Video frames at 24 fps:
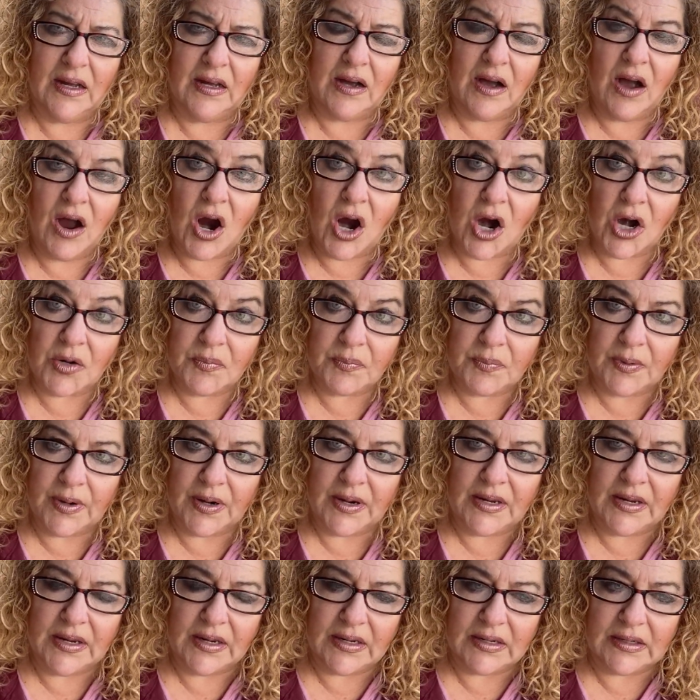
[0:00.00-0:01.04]

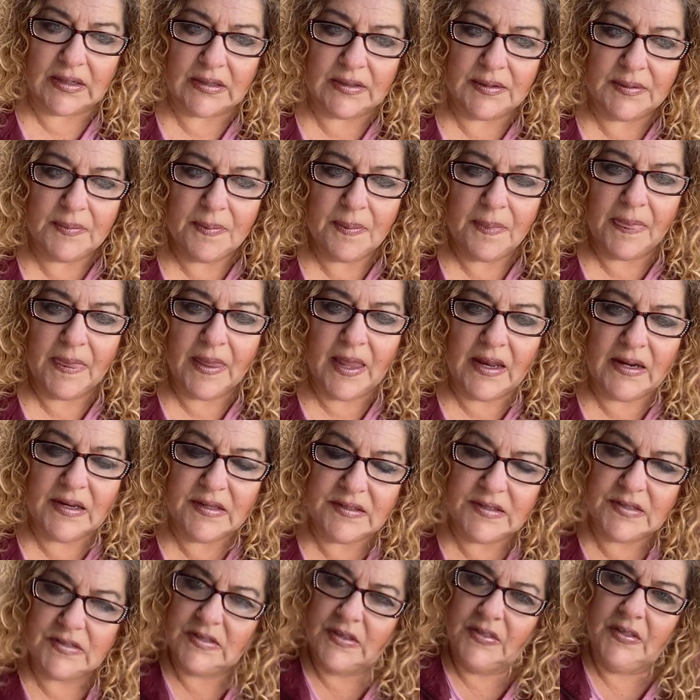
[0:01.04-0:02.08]
Heartbreaking. And he
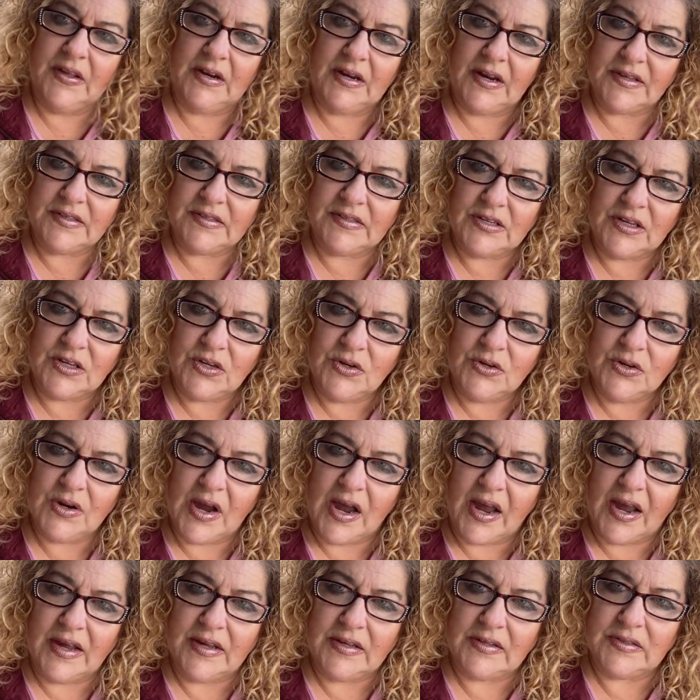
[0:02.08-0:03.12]
says, and then I see you
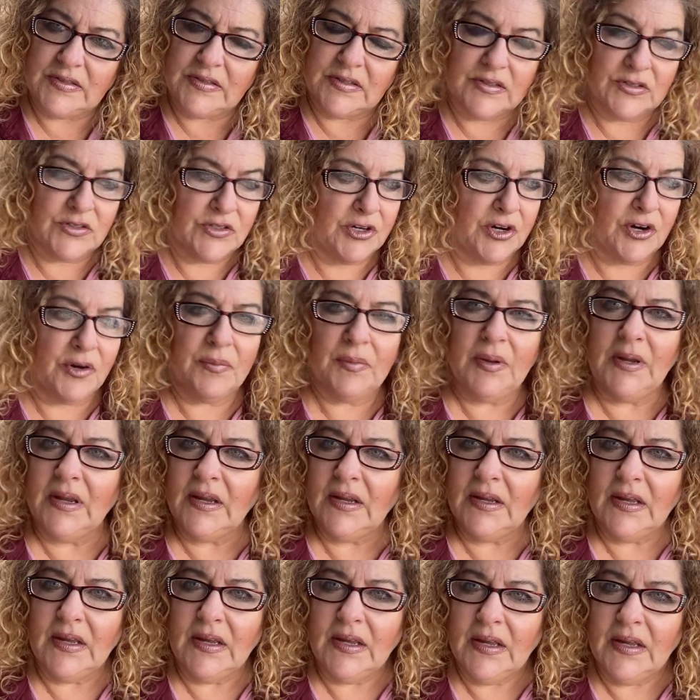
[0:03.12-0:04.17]
guys,
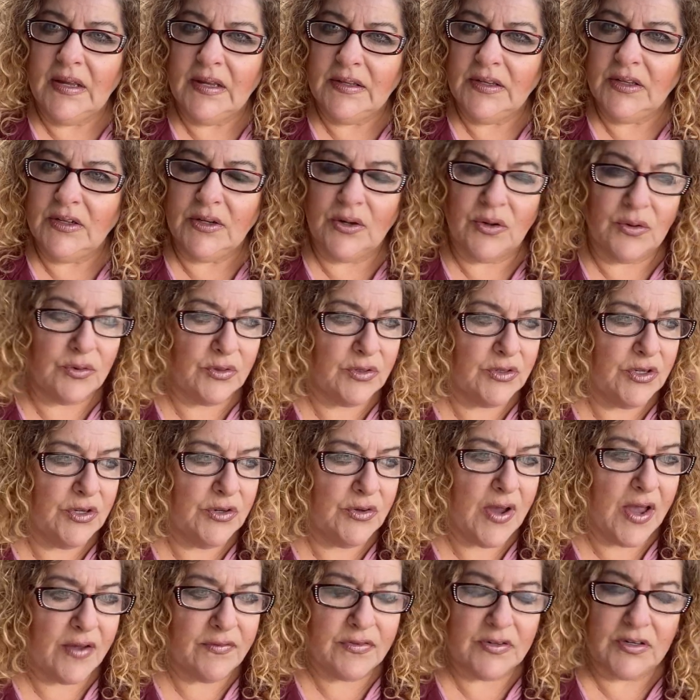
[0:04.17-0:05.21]
Jeremy, you
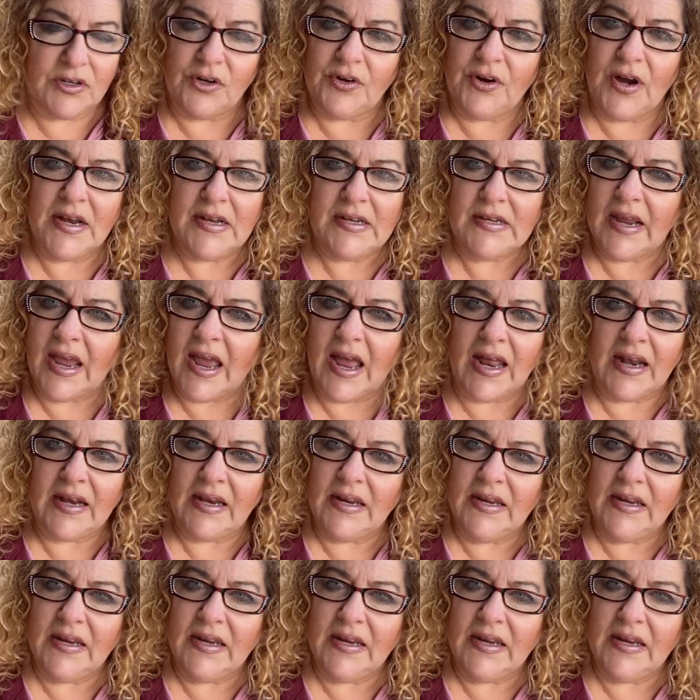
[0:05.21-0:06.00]
have a great dad.